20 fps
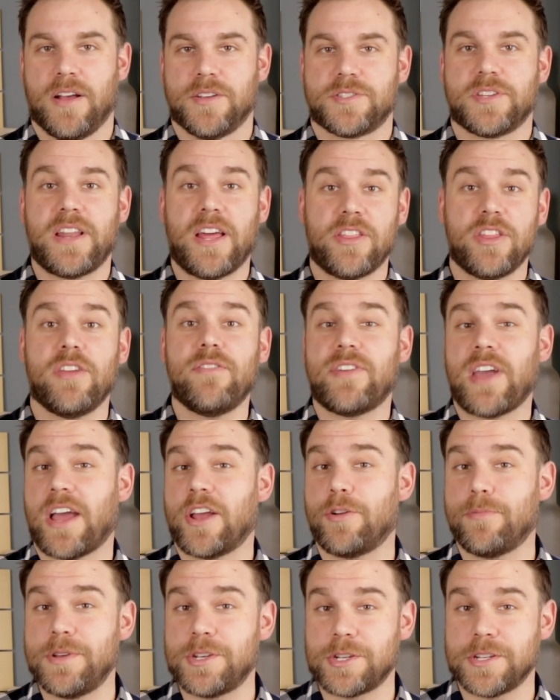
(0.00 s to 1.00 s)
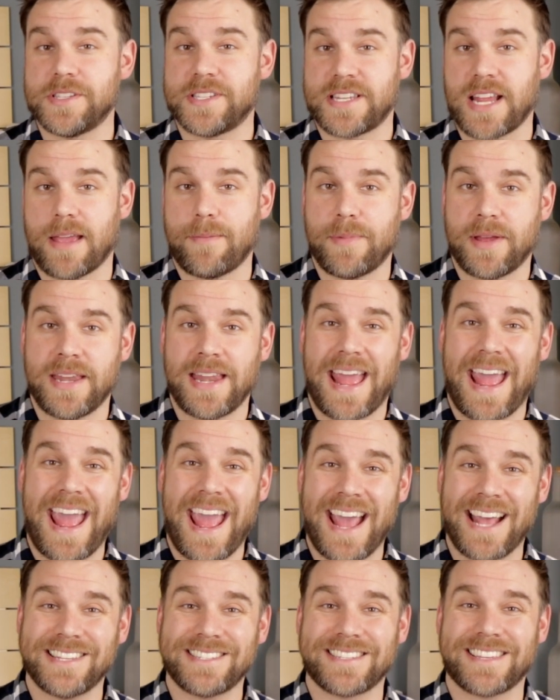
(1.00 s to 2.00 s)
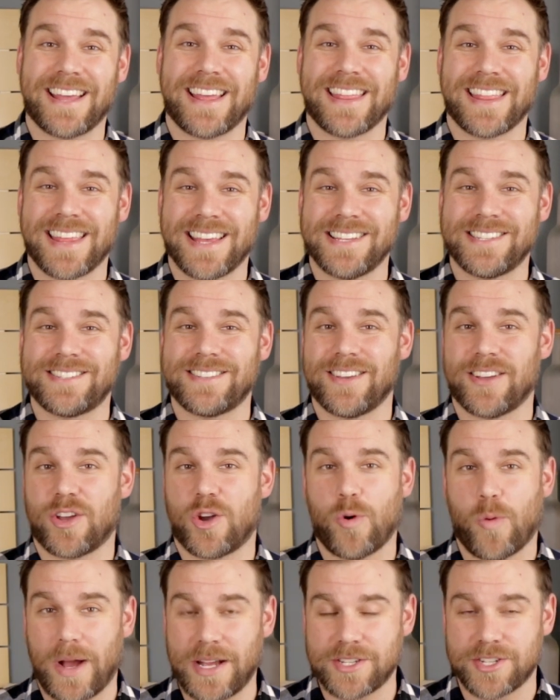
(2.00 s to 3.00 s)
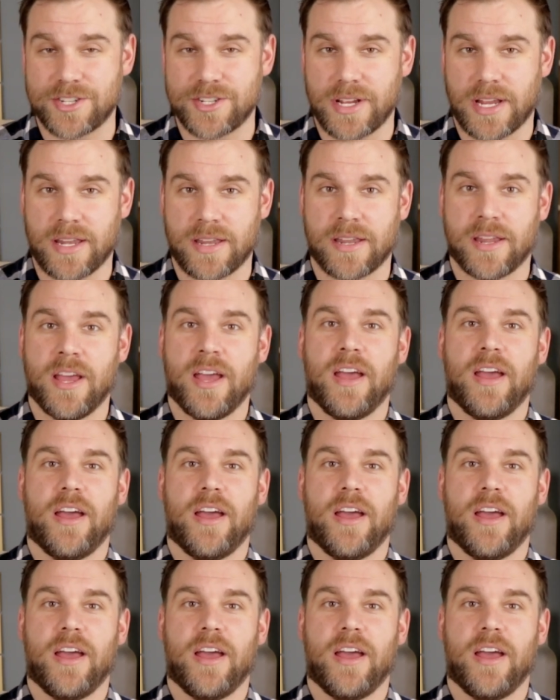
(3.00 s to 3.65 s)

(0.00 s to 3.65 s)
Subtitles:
So now that you've got your mission statement, ask this question: